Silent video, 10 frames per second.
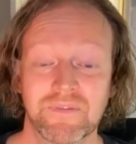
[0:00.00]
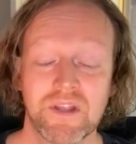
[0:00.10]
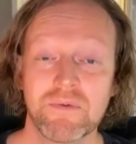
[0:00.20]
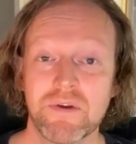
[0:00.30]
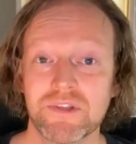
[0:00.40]

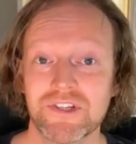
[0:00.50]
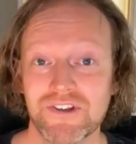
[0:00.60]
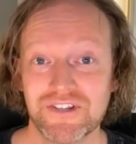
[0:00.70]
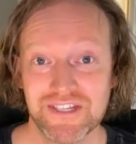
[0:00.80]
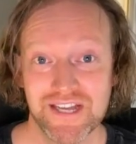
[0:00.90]
Then we
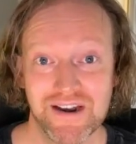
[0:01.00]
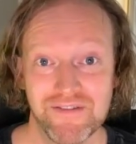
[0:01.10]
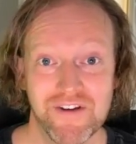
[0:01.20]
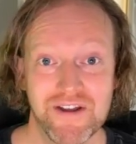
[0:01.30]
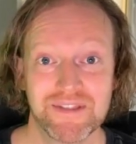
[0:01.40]
return the data
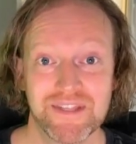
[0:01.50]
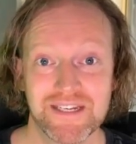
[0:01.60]
frame at the